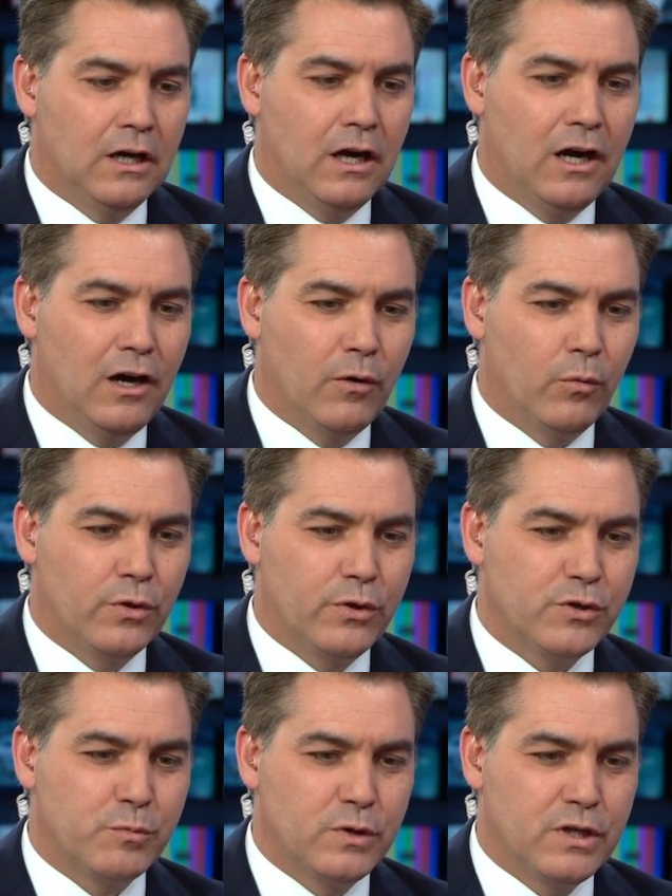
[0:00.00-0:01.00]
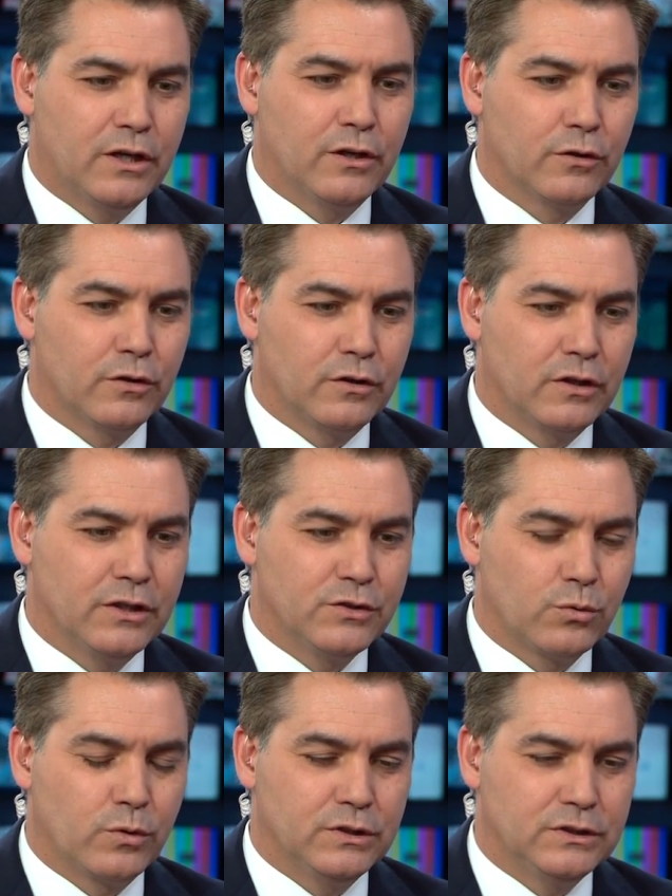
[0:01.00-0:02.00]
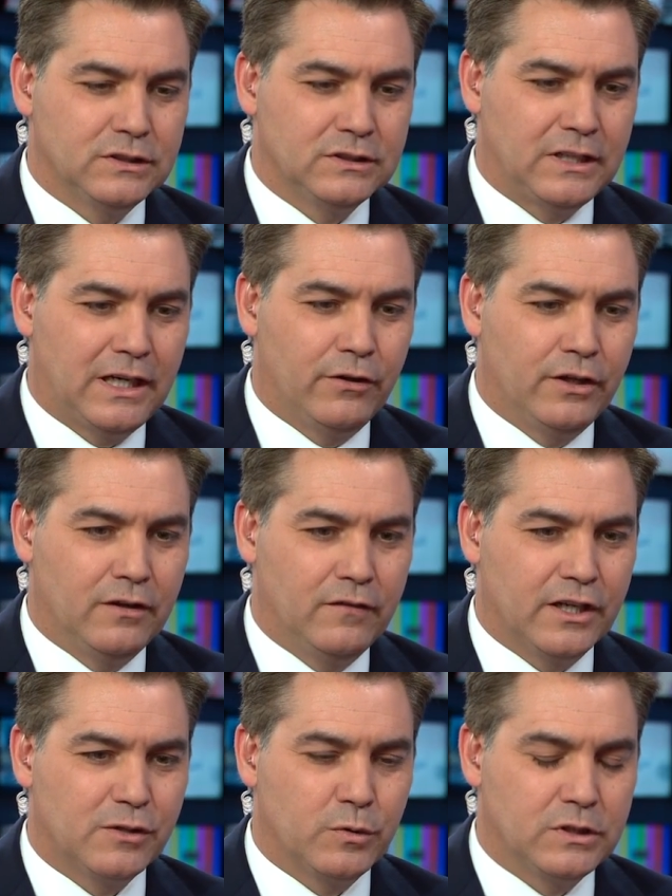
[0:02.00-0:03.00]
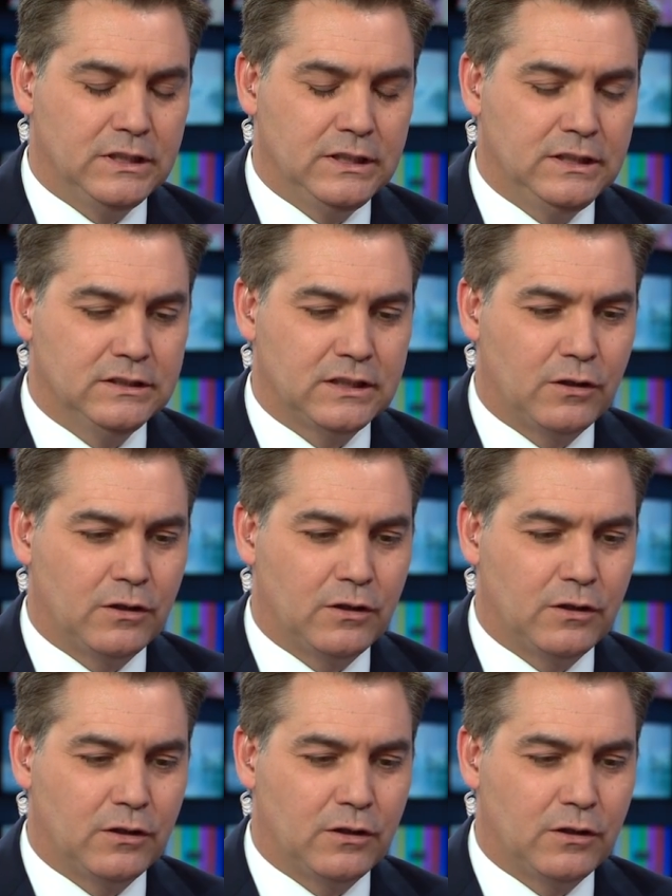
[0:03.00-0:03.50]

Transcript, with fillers: Uh, with this particular uh, source's area of expertise.